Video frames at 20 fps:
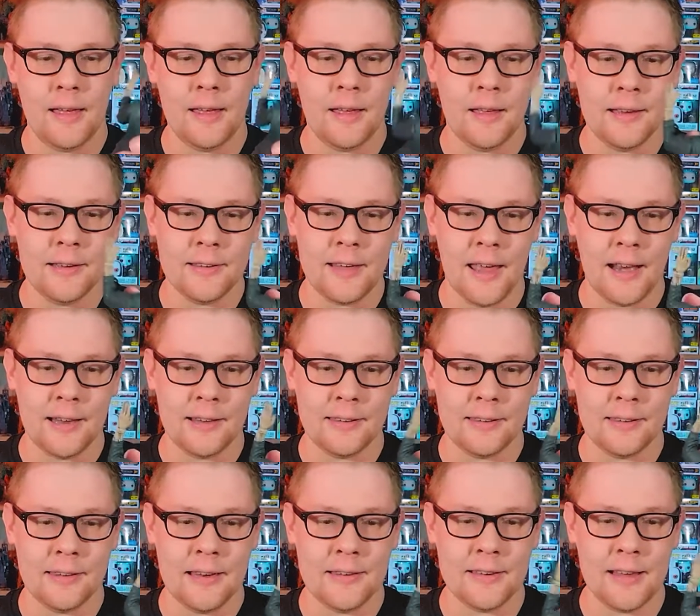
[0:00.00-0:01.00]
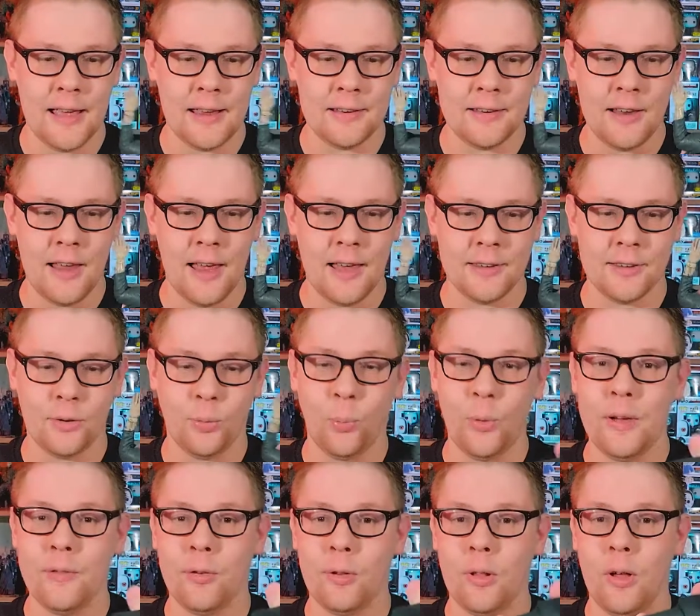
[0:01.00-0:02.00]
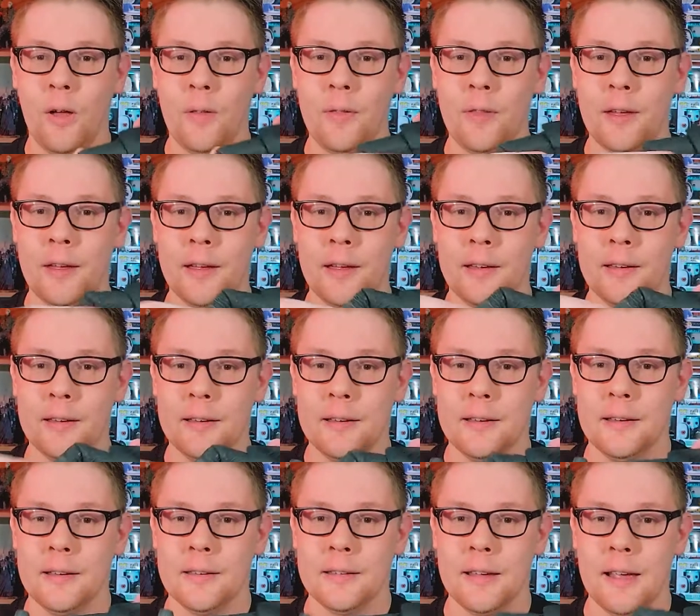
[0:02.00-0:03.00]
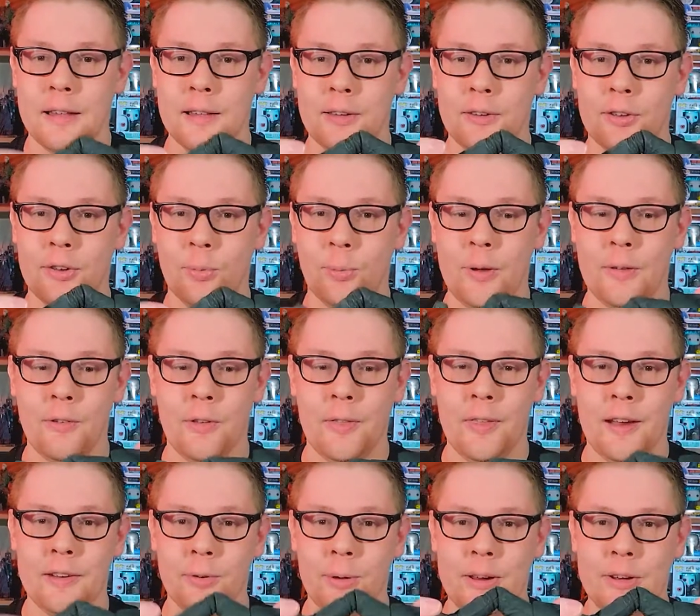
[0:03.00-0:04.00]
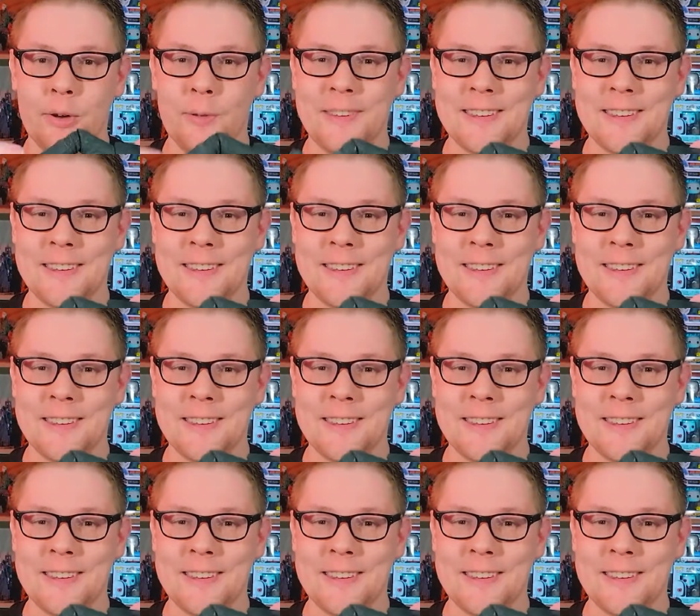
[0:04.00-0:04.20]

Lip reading: He's got a swivel on the, got a little swivel there so he can do the